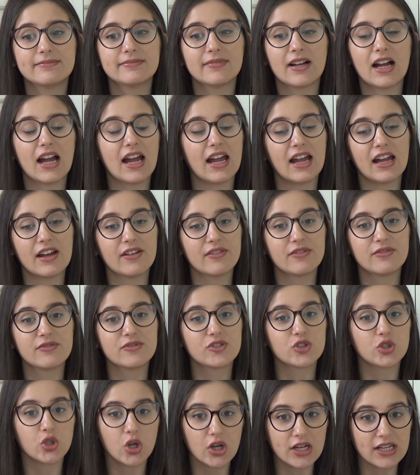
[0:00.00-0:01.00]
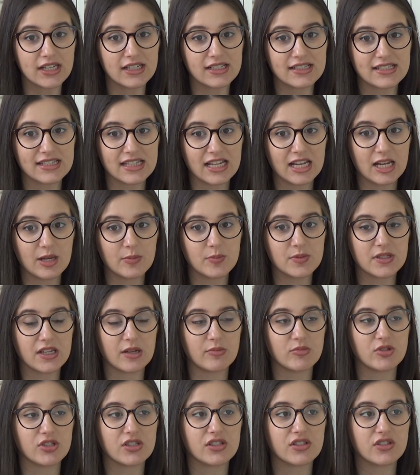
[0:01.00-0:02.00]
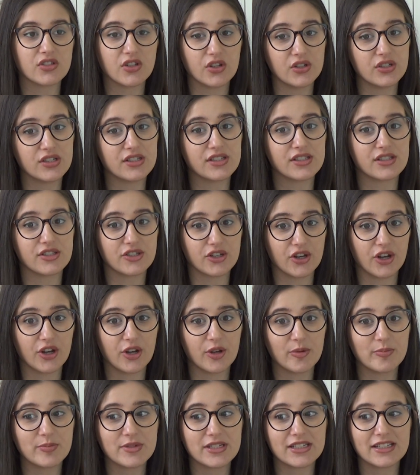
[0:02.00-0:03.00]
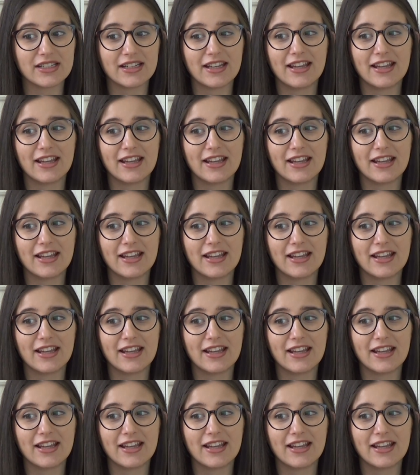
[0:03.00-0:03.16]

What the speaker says: I have shocking sleeps. I'm just so disturbed.